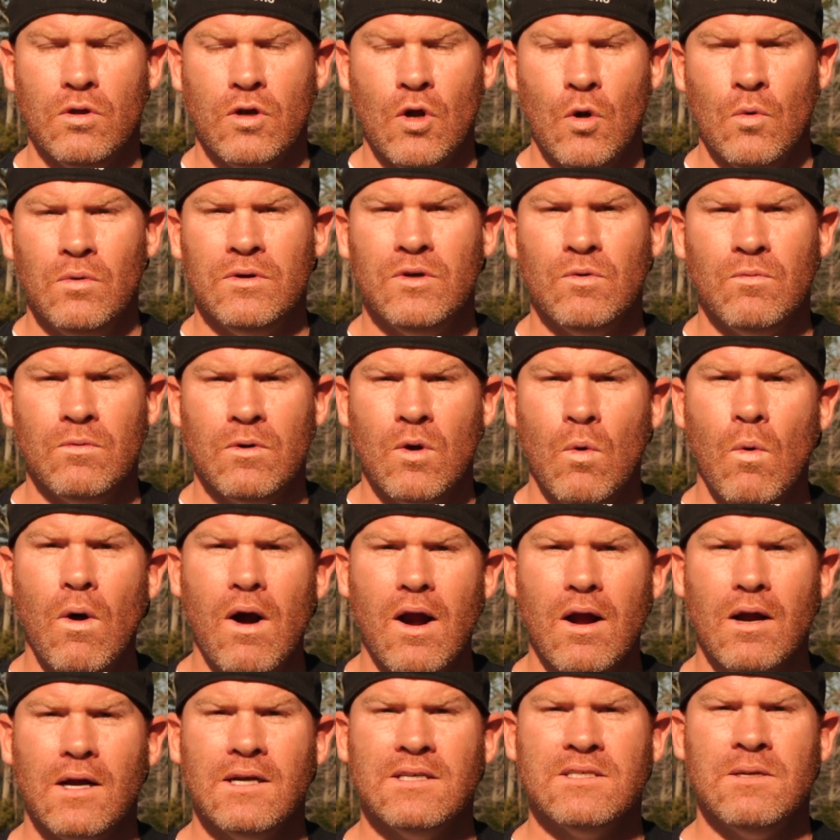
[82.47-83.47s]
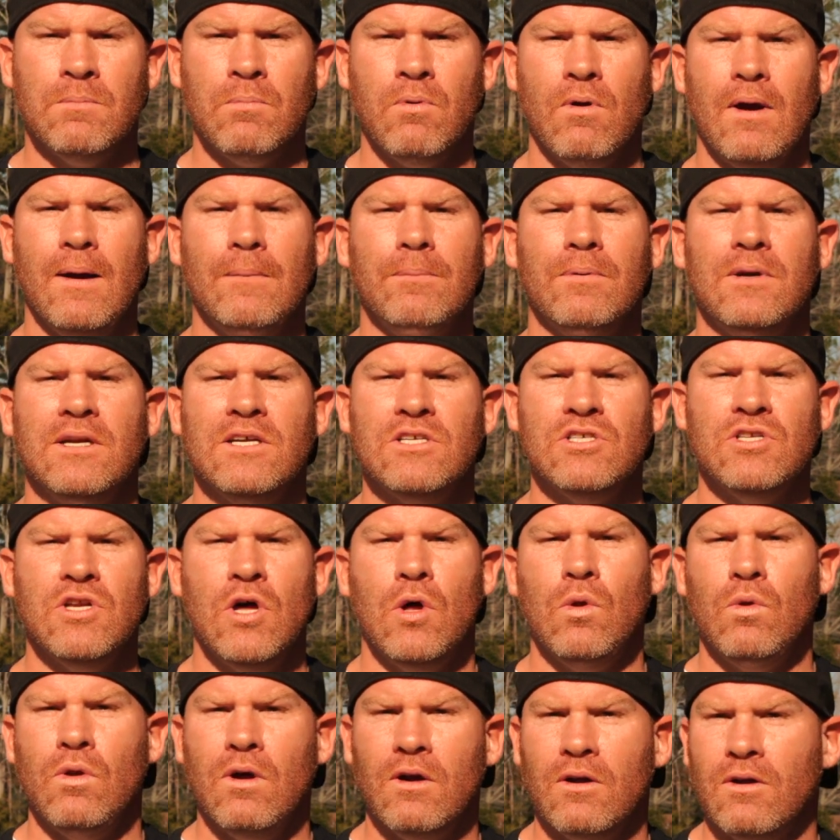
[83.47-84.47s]
going to require because the property is no
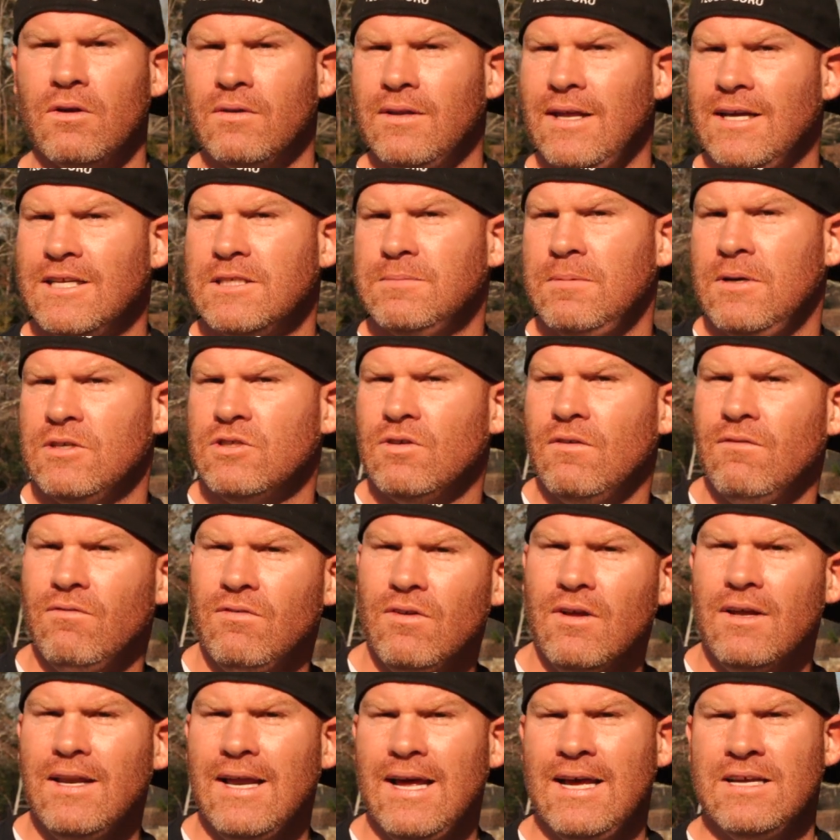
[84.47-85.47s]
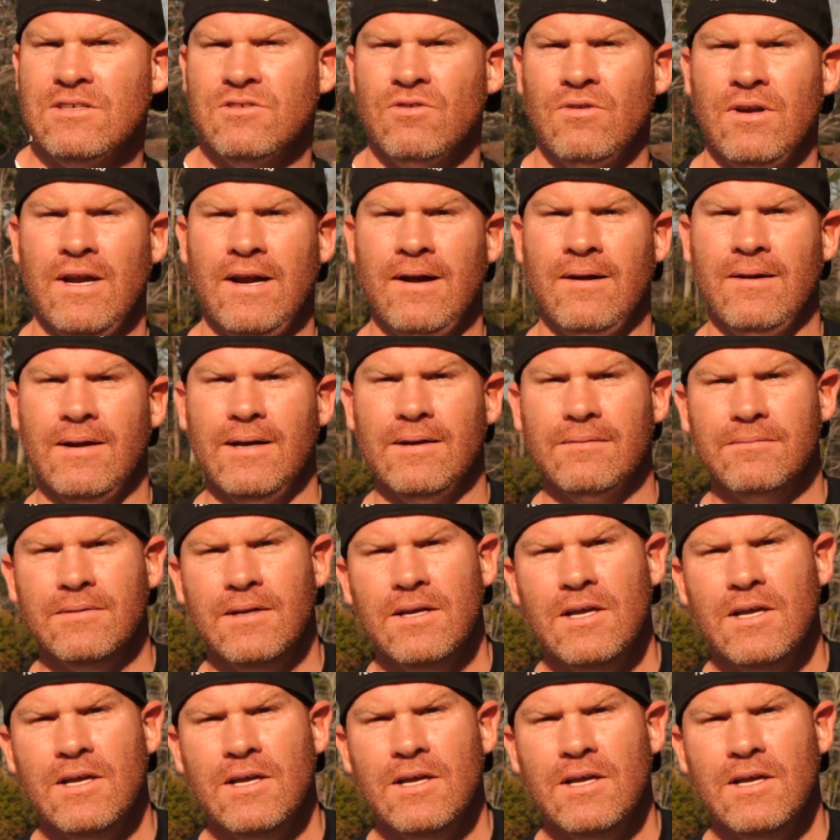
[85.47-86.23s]
longer in that special flood hazard area